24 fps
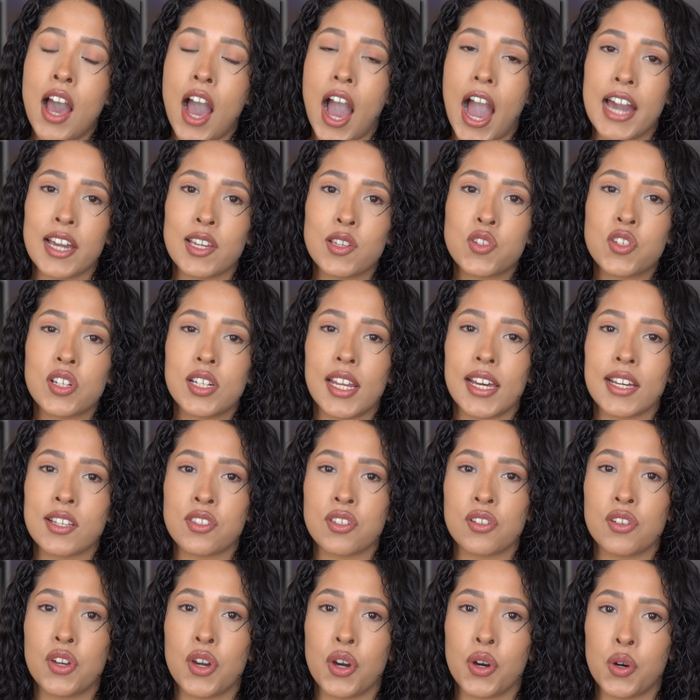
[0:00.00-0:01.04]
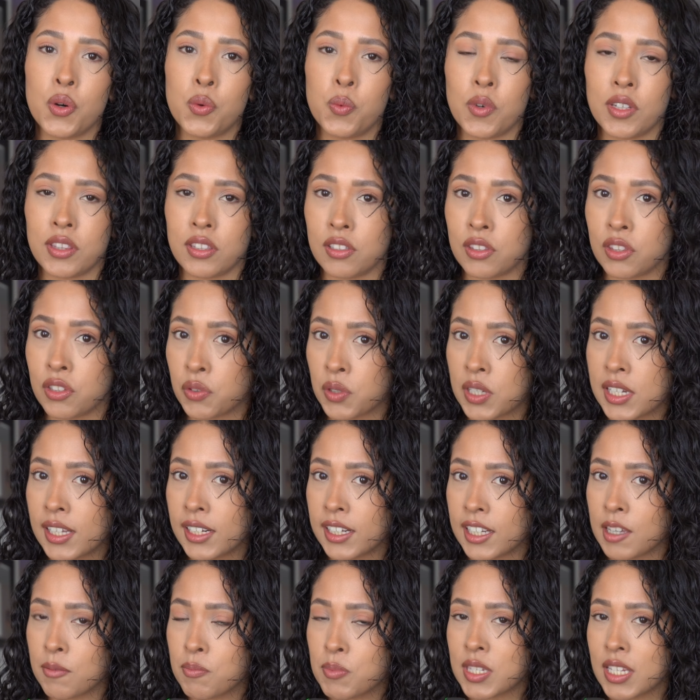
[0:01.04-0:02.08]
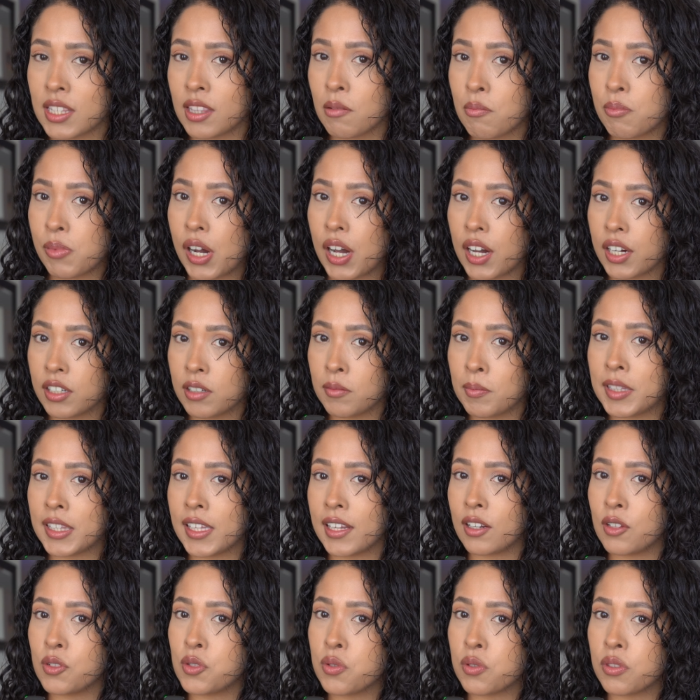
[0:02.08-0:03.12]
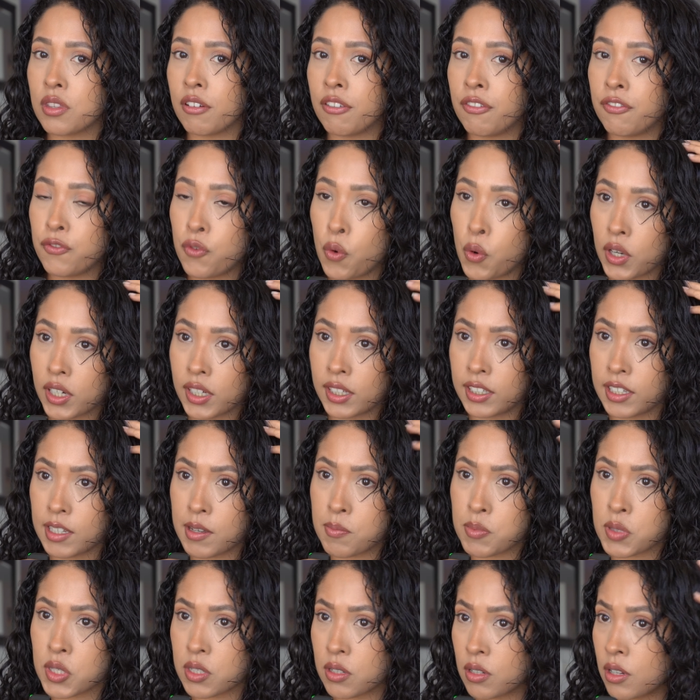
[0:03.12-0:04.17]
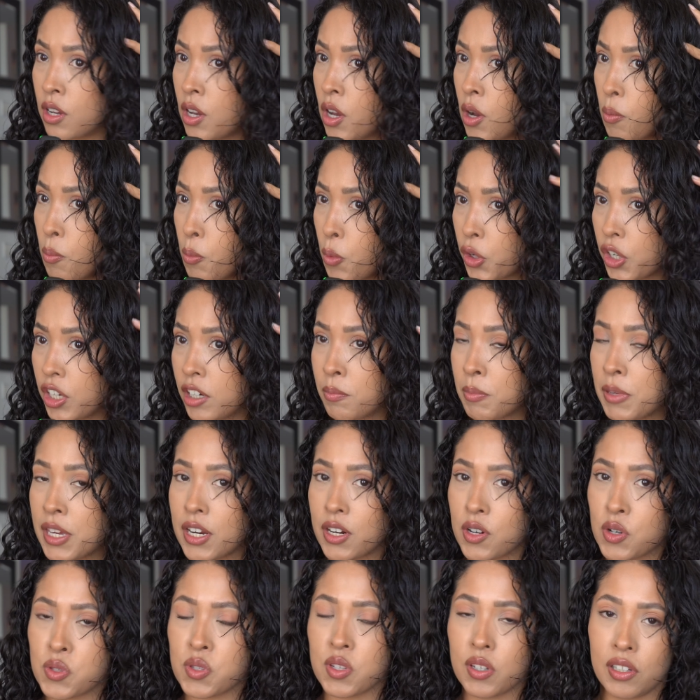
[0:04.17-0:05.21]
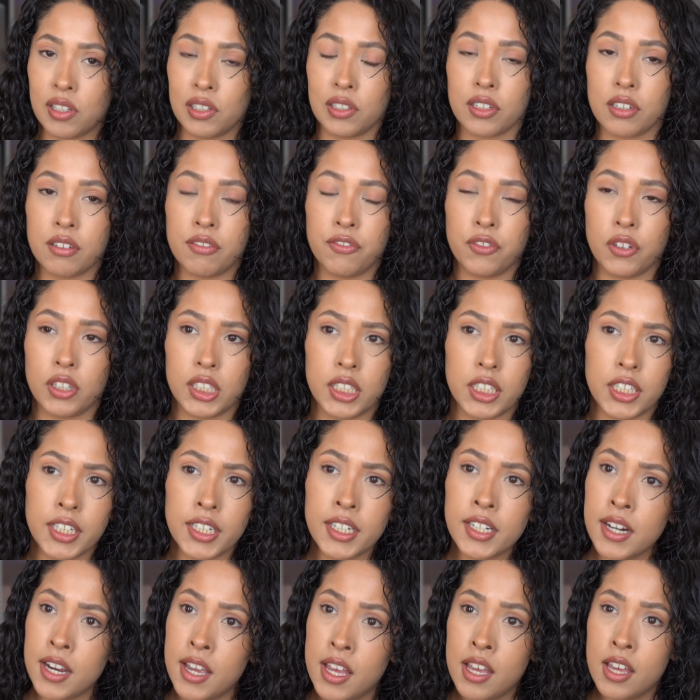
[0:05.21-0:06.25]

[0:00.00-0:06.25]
I usually like to go with the 3 clips in the bottom, and then I'll do the 4 clips more up here so it could look fuller.